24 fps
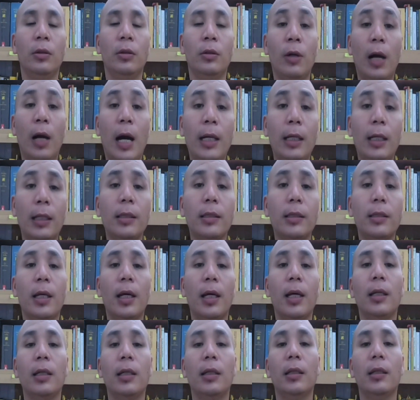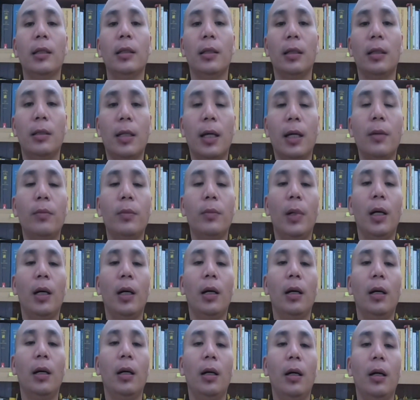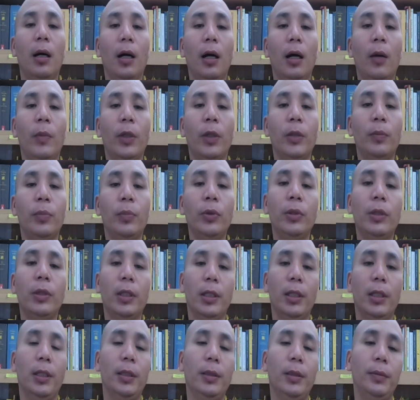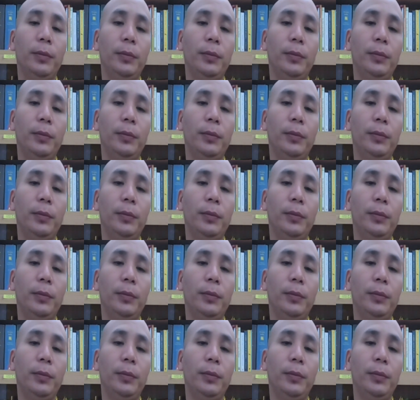to understand the Dhamma of the Buddha.